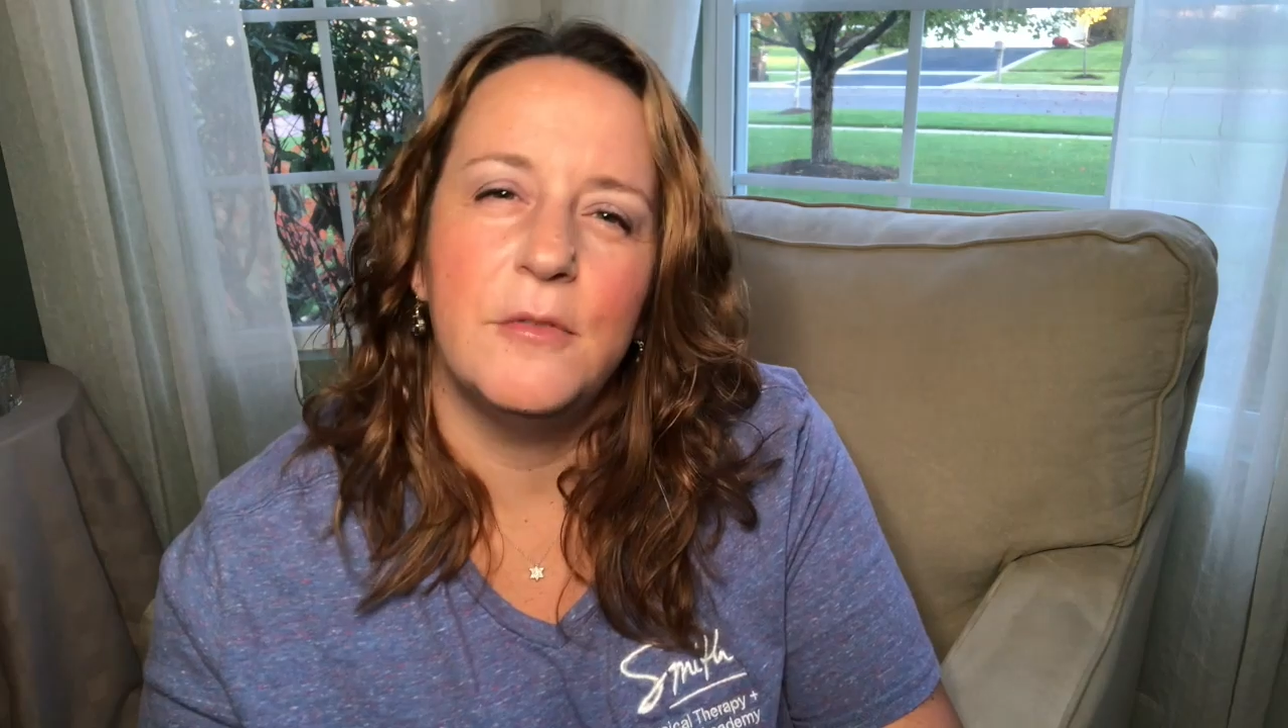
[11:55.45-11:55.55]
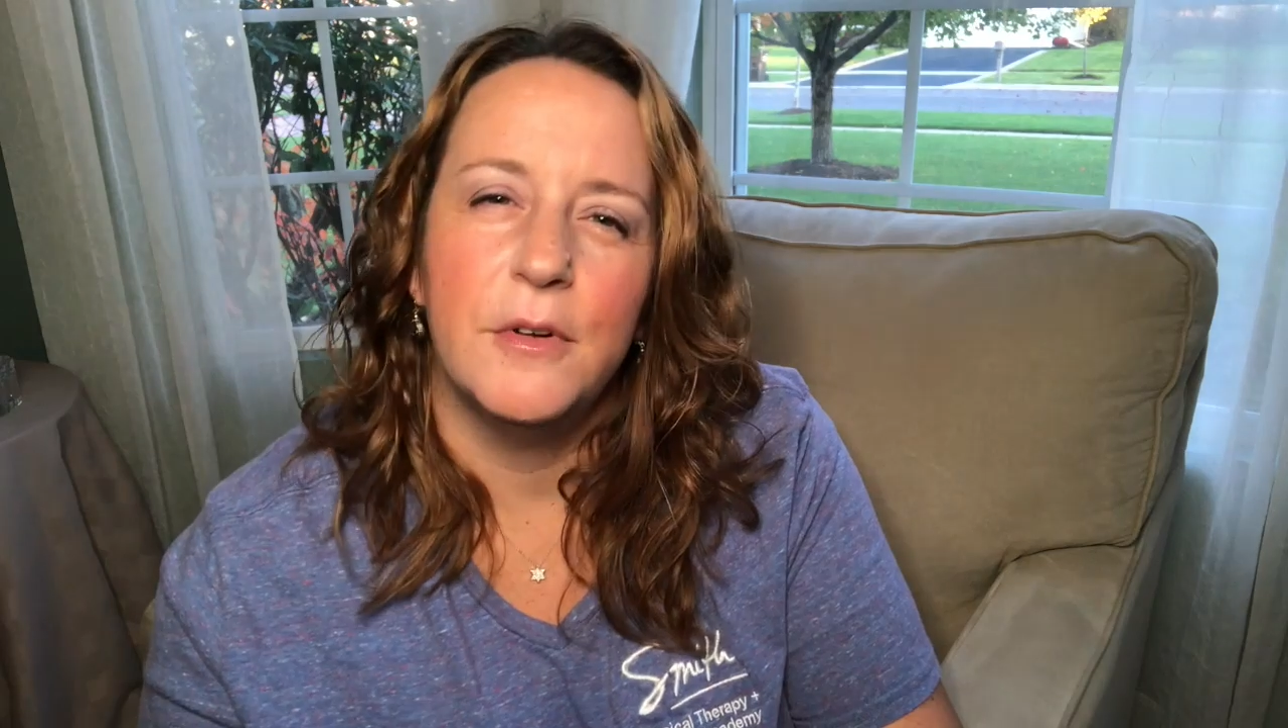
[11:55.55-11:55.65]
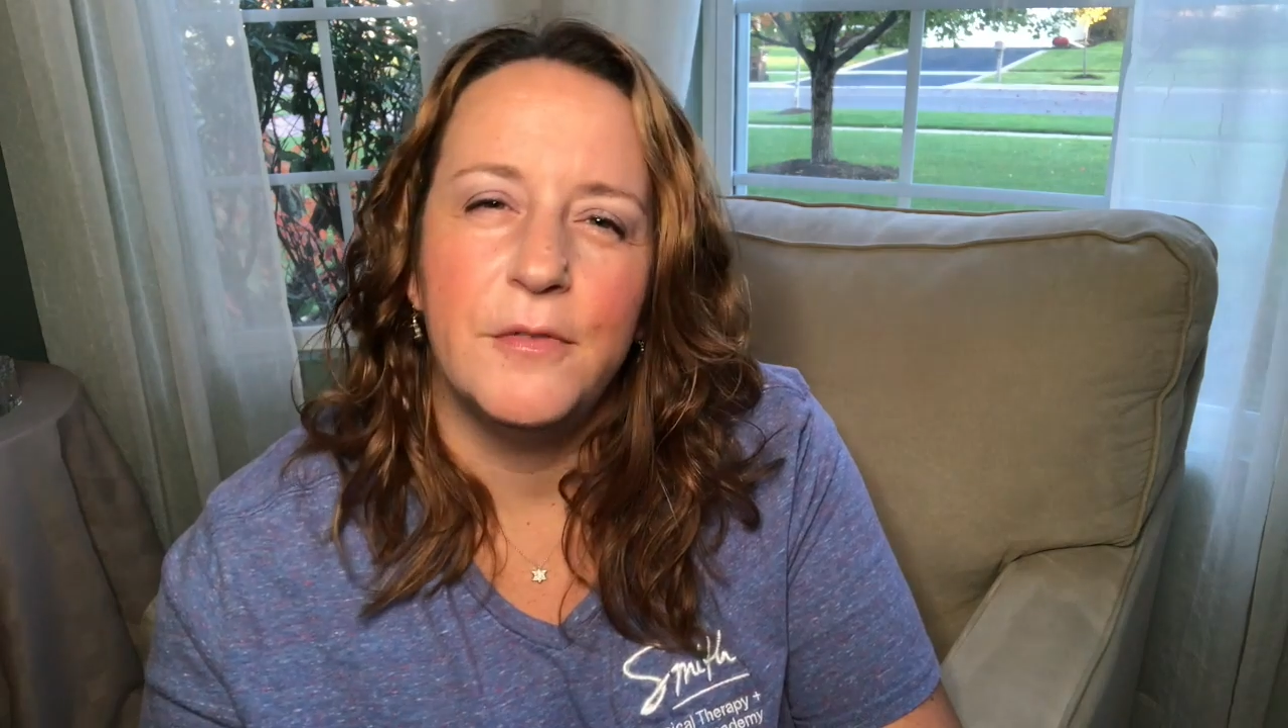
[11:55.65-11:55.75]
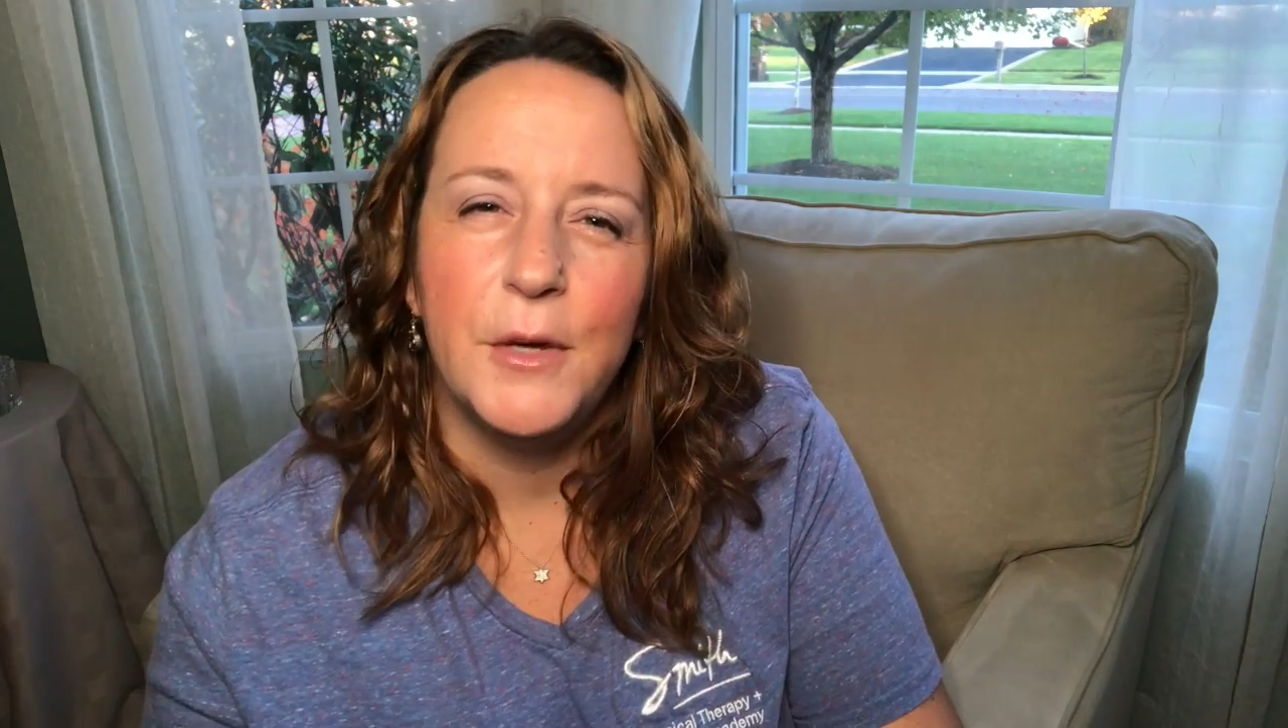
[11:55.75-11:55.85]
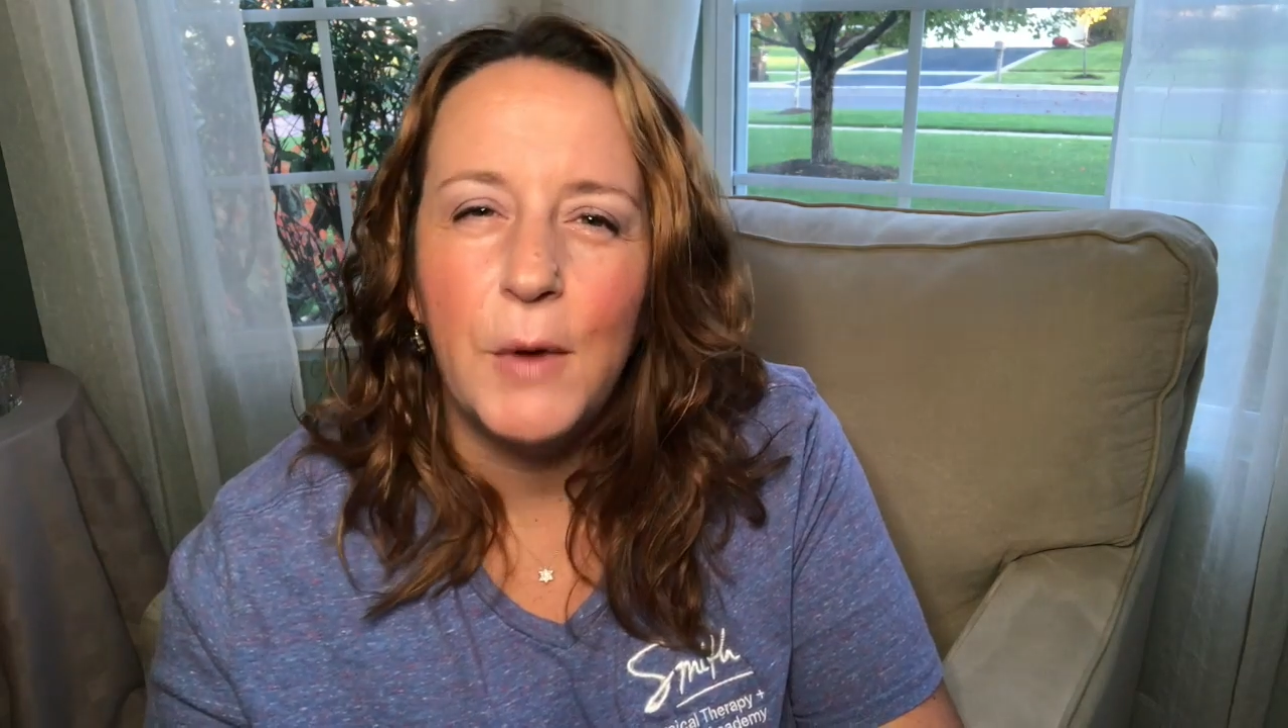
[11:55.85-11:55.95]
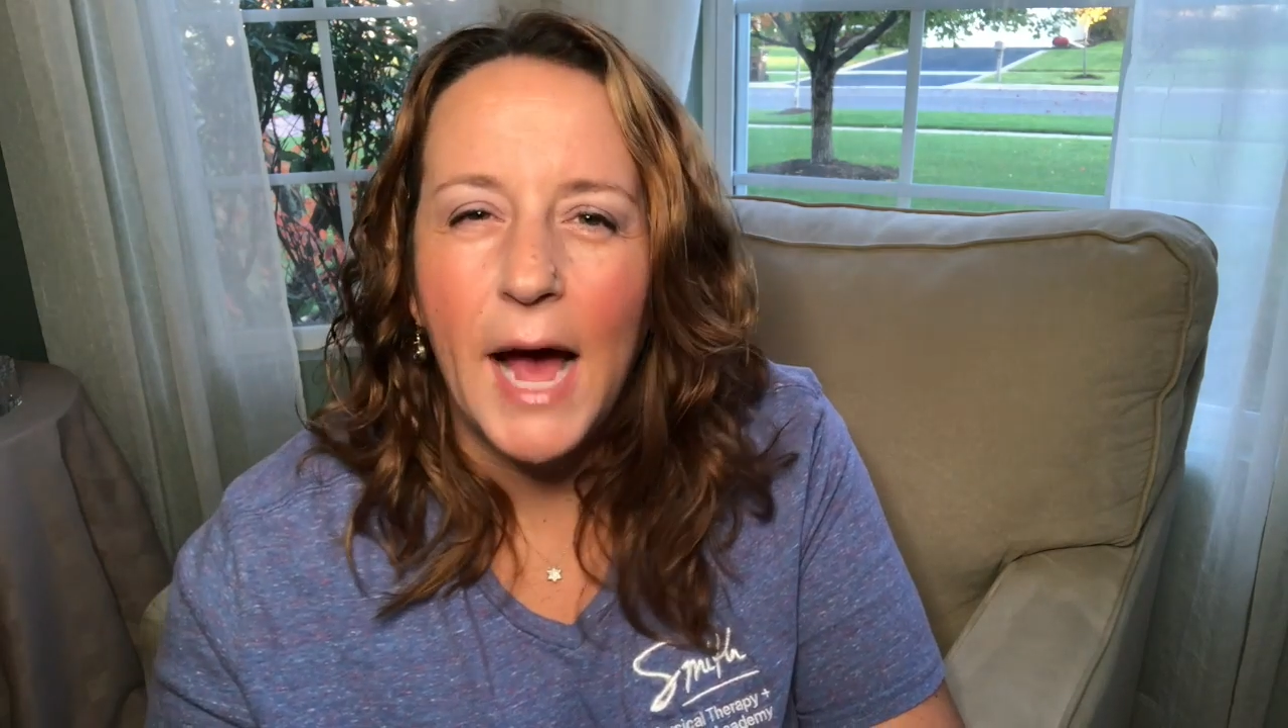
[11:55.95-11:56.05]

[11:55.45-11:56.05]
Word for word: review